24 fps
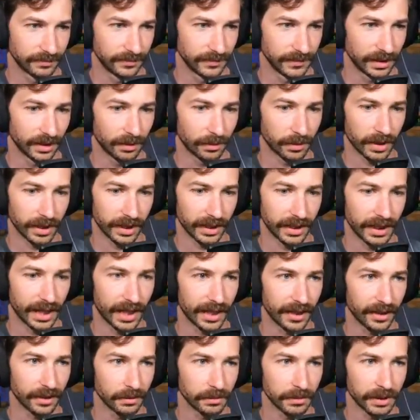You don't want to
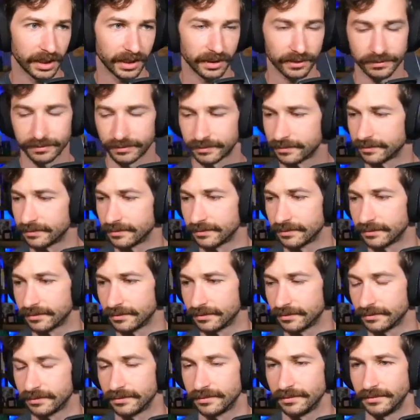inhale me.
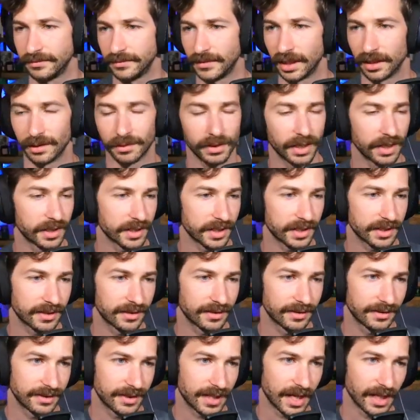You don't want to just
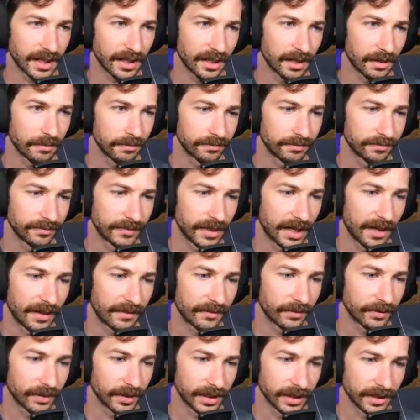take up
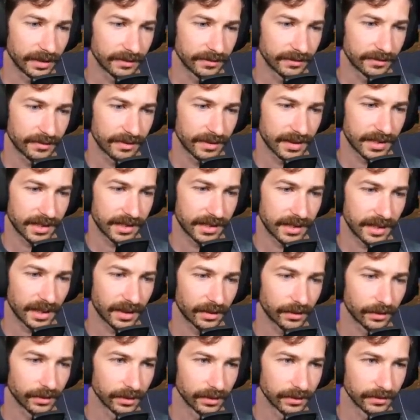every
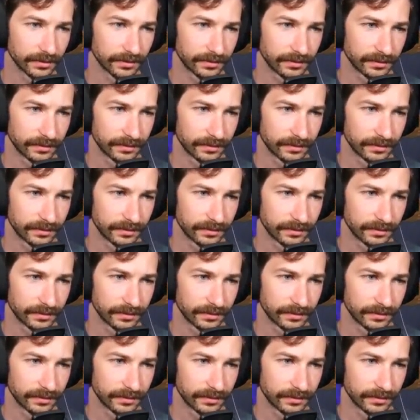single.